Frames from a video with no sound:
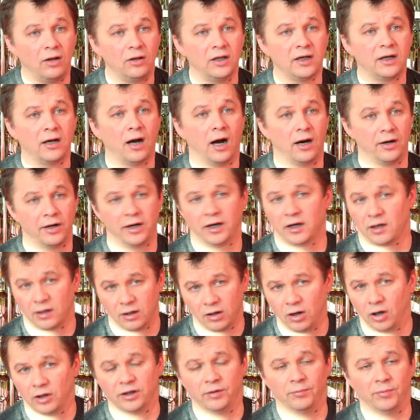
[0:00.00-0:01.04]
oligarchic
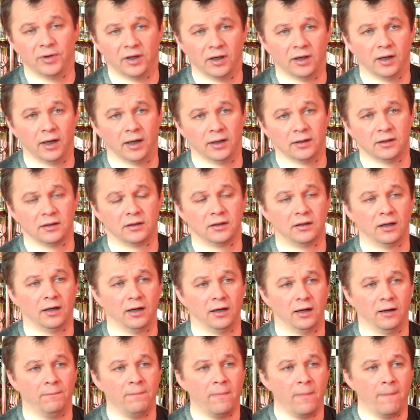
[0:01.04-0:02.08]
economy, and
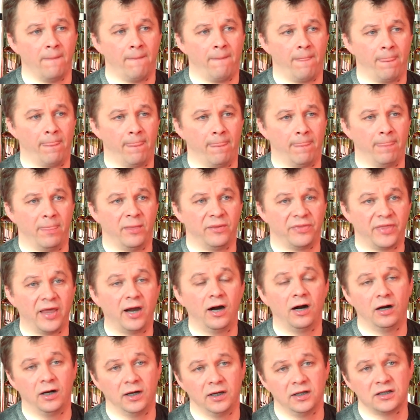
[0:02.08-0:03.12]

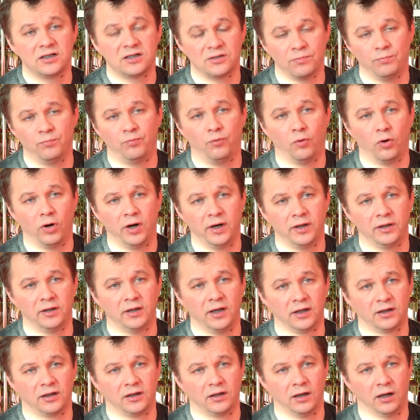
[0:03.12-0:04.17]
there it's important
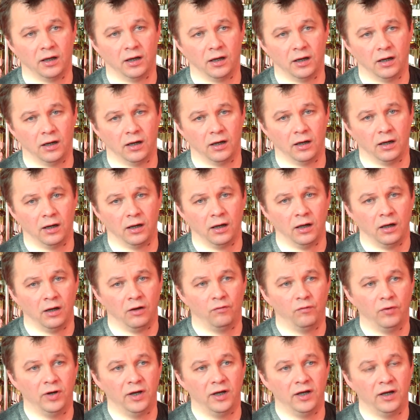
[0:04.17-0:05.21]
that
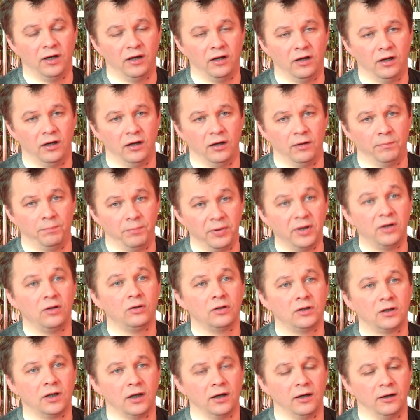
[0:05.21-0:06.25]
we
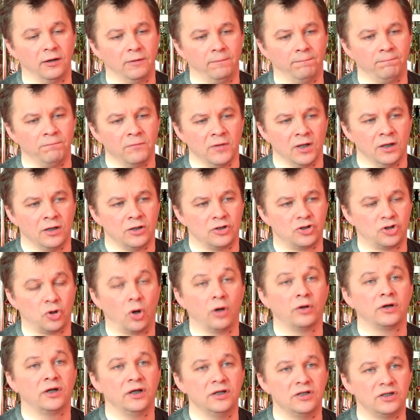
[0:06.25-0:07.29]
build
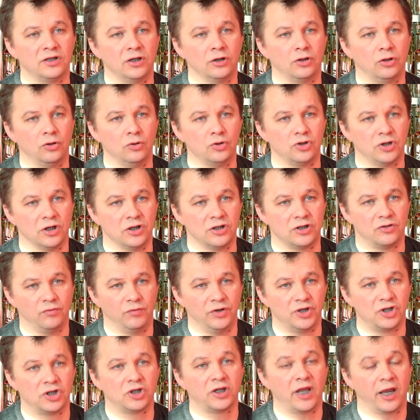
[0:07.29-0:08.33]
strong institutions
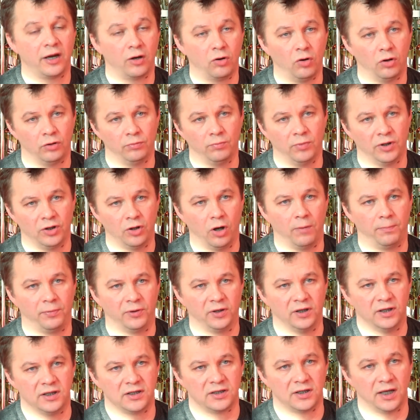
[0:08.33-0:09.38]
which take on
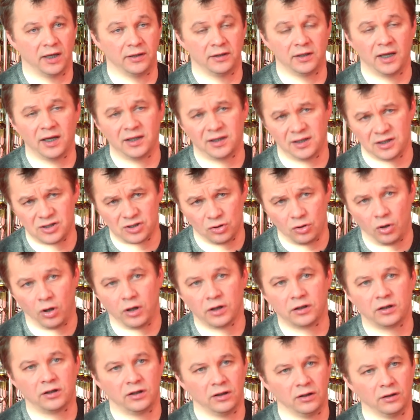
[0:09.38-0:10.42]
monopolies, and that is
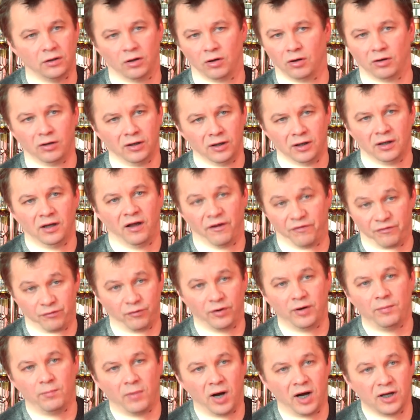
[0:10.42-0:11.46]
not, you know, a
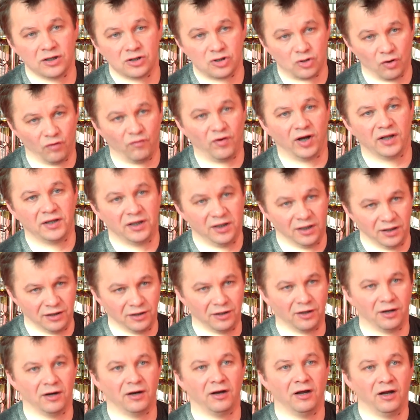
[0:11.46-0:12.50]
3 months or 1
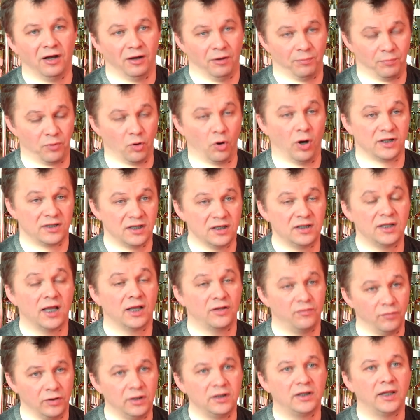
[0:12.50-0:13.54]
year process.
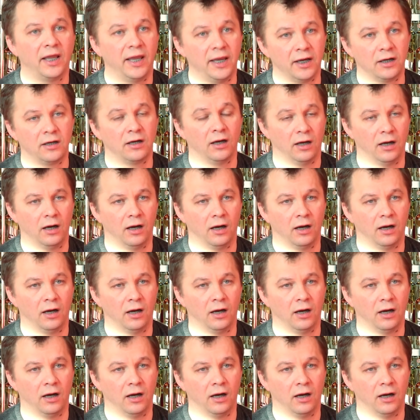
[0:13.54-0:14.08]
That will take